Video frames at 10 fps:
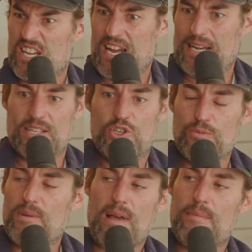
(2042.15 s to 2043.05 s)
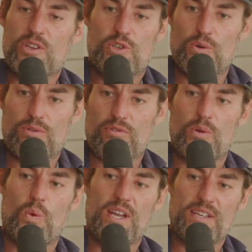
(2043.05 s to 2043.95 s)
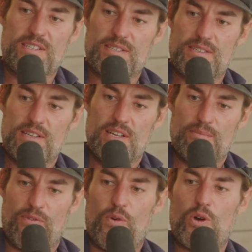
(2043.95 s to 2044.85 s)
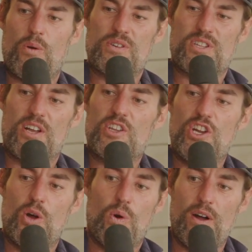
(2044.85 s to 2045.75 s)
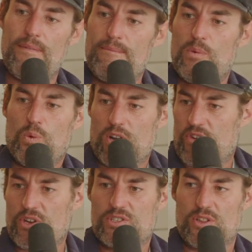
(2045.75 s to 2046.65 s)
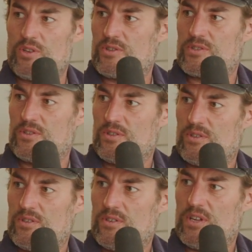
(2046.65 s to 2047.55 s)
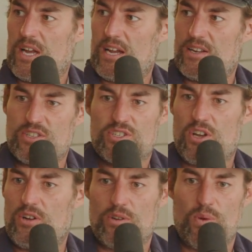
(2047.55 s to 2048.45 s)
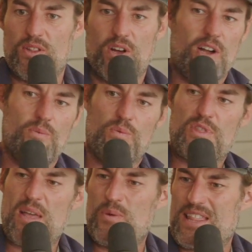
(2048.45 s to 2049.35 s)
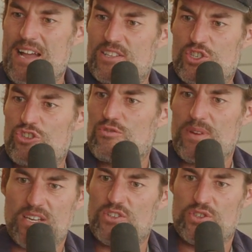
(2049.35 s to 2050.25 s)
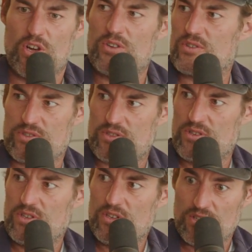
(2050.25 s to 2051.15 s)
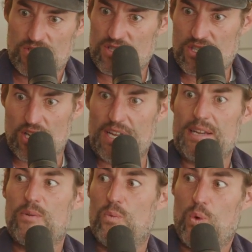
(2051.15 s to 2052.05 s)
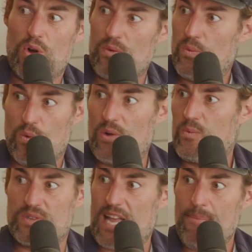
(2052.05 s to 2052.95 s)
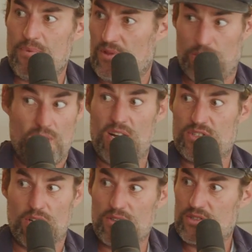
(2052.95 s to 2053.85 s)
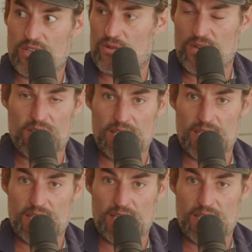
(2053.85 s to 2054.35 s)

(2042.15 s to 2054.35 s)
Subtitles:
And it took me maybe 2 or 3 weeks before I was like, "You know what? What have I got to lose?" And I just told it one night without too many jokes, just like what was happening, the way I told it to you, really.